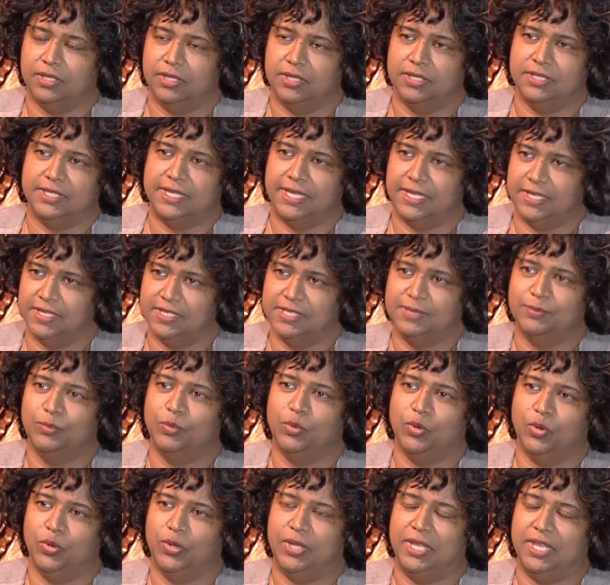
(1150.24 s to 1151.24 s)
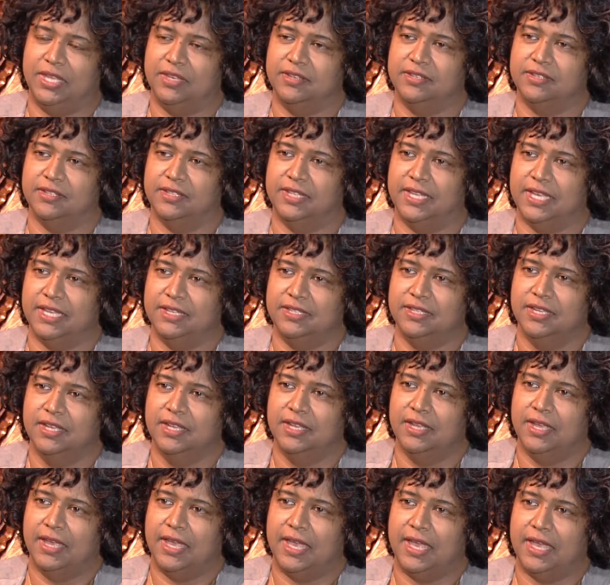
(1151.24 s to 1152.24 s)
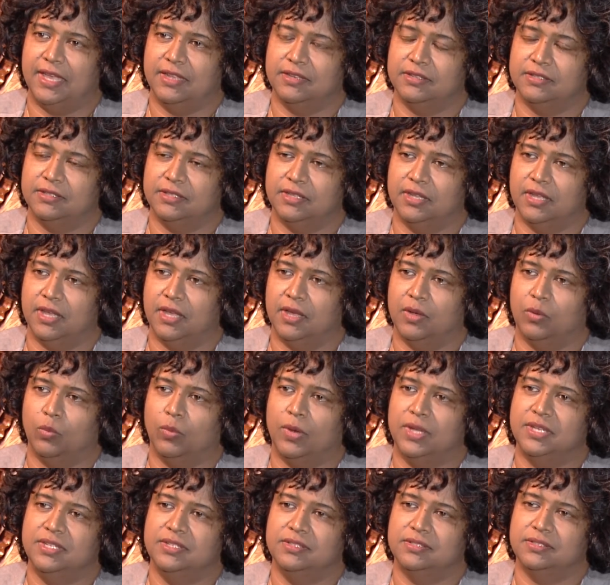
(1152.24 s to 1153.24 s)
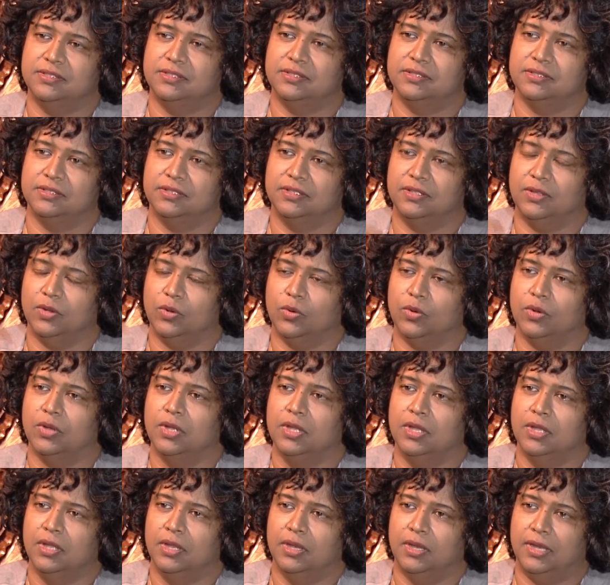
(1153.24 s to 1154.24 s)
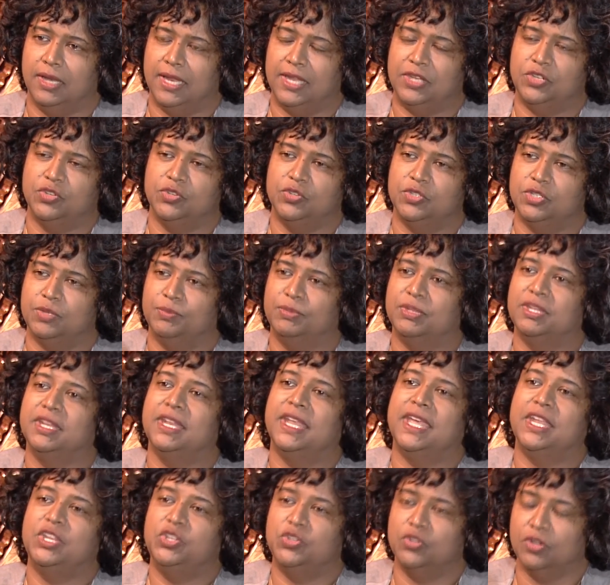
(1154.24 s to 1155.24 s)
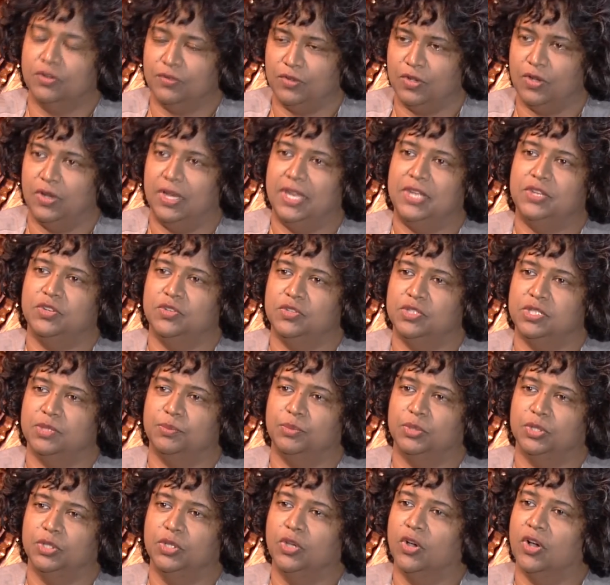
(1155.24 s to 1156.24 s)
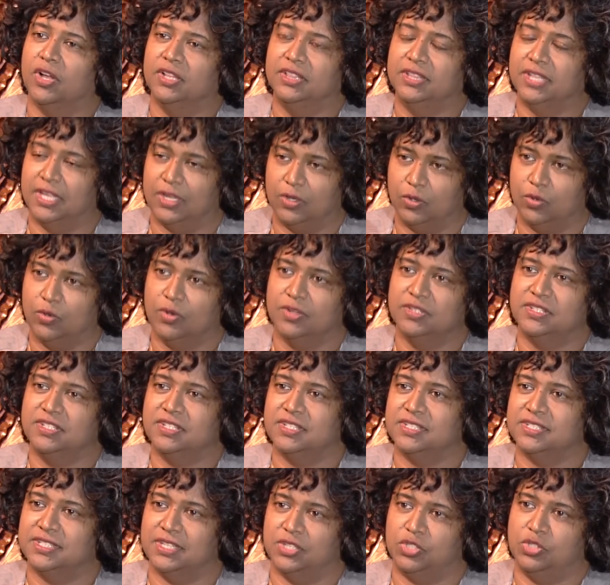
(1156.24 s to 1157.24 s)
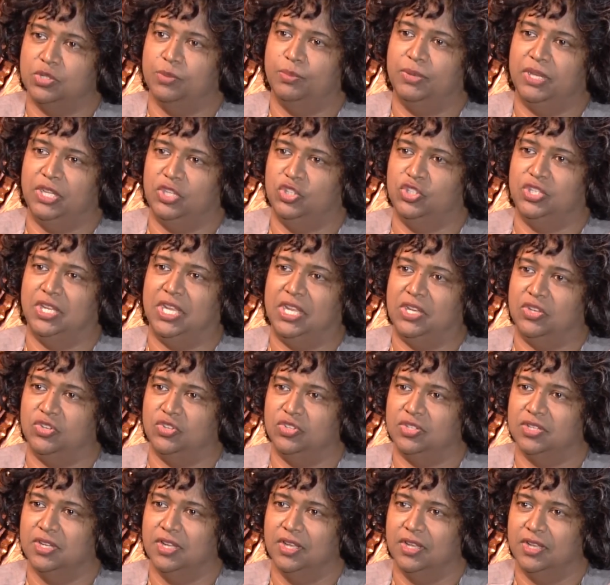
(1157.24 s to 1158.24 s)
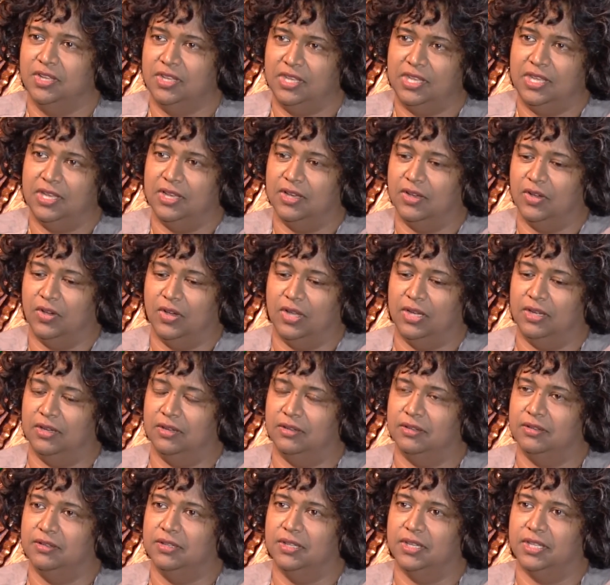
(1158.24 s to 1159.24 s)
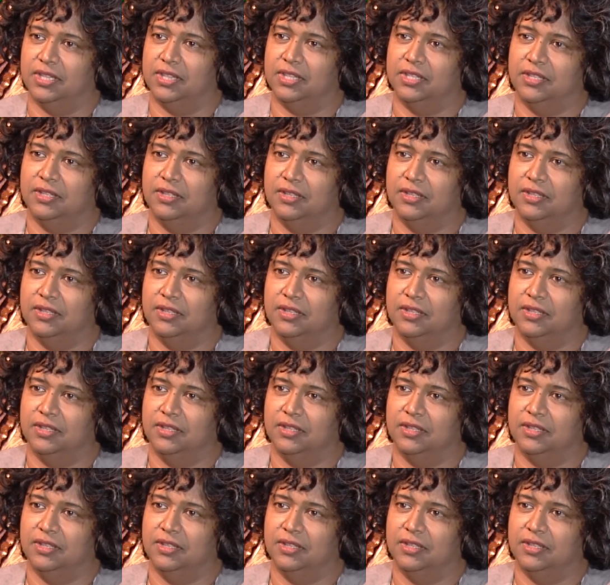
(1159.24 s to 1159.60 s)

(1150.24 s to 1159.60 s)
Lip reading: Take us more into that. And what is your relationship, the nature of your relationship with God that causes such a big change here on Earth?